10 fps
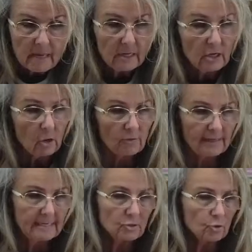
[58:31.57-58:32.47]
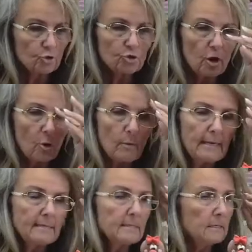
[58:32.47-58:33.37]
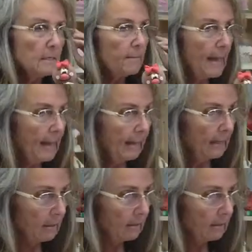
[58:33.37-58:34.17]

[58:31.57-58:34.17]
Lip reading: And y'all, these are so easy to make.